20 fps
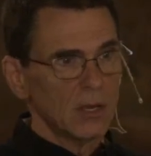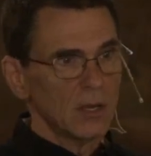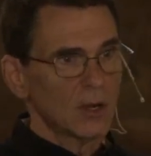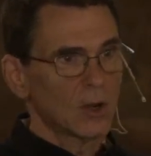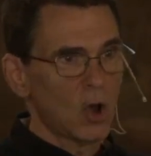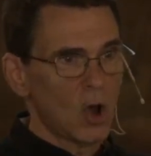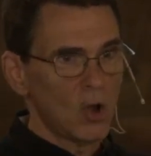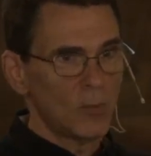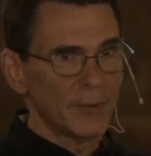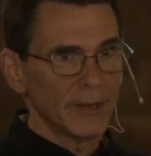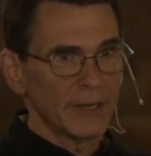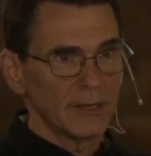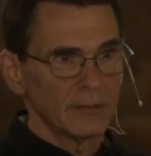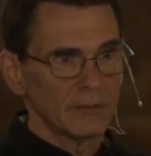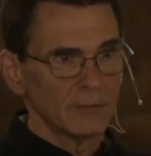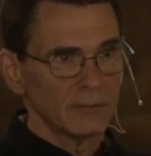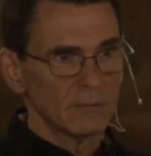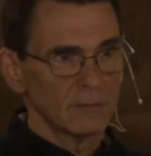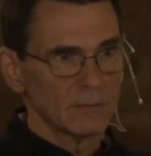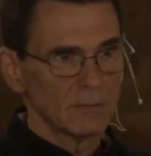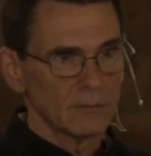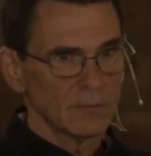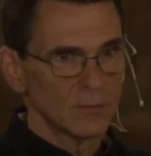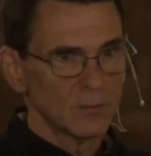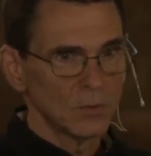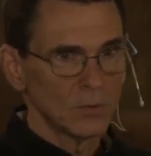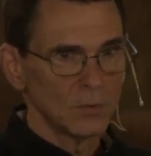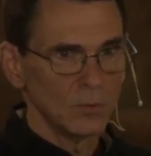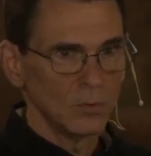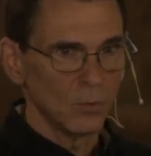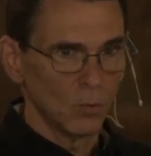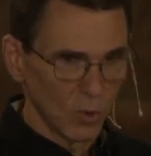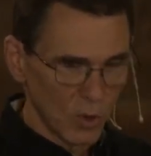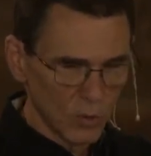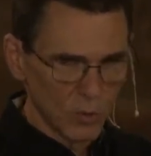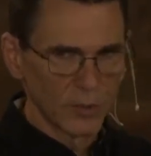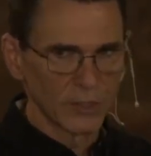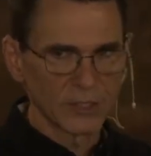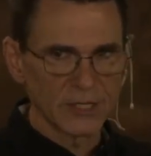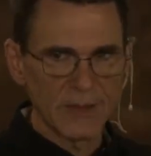call me. We'll
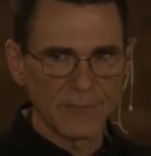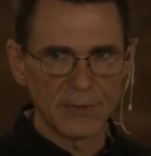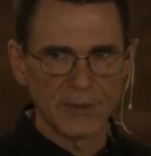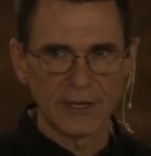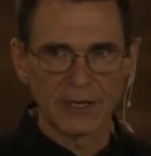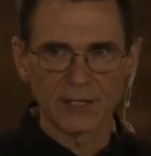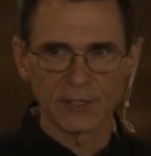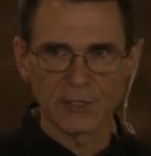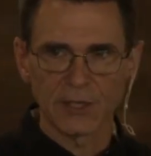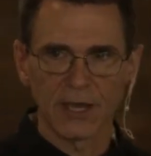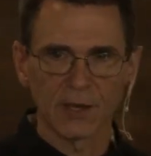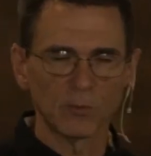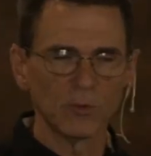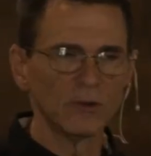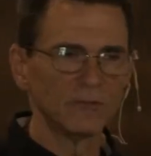work something else out. We'll